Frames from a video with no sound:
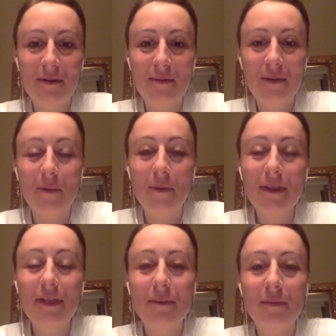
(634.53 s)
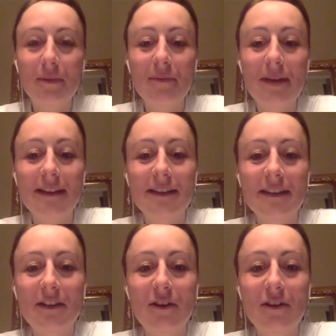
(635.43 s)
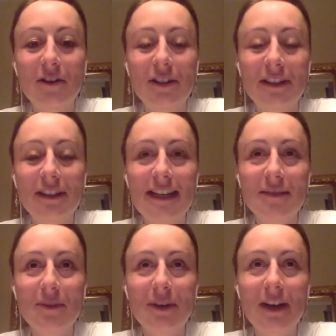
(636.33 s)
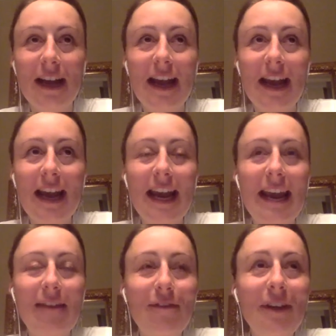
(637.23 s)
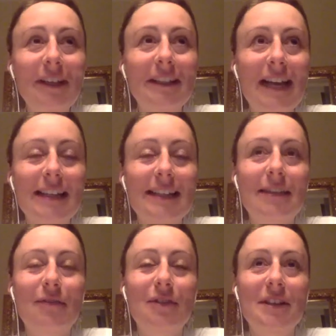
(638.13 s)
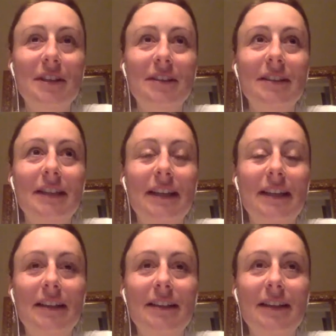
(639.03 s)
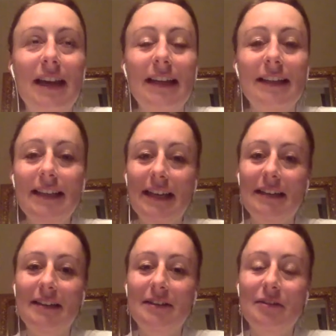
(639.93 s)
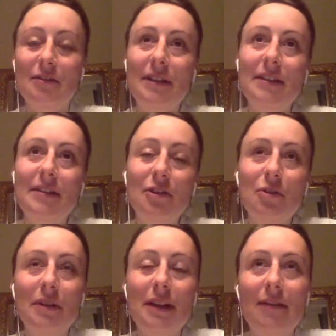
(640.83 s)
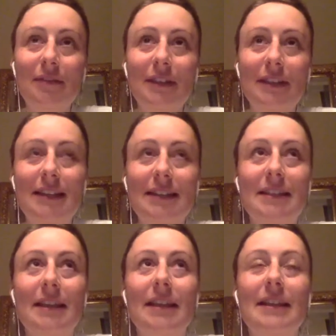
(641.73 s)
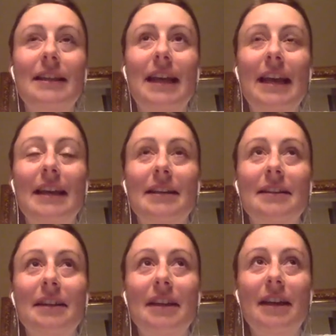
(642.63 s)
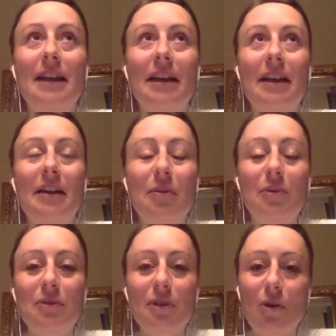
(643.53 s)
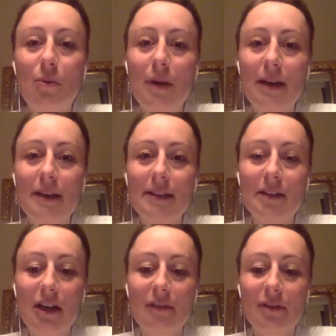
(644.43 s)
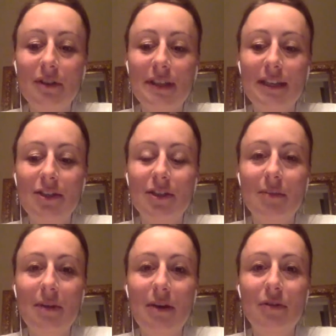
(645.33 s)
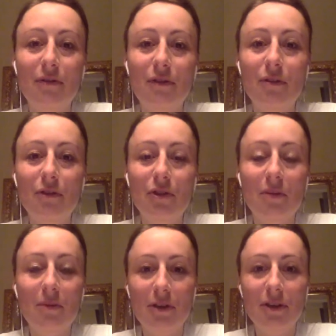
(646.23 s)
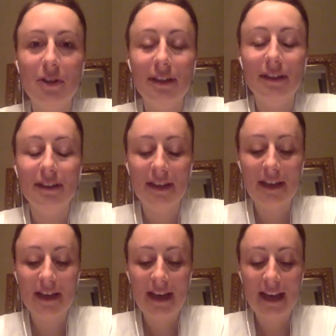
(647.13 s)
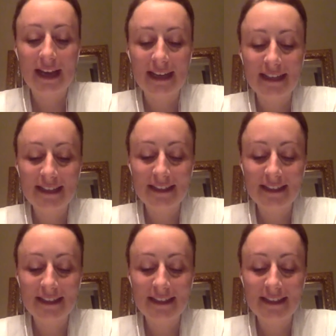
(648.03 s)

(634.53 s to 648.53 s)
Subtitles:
with the Pragmatic Psychology class, where every class I facilitated at the end, so these are 2.5-day classes, and at the end, there was always a conversation about the future emerging and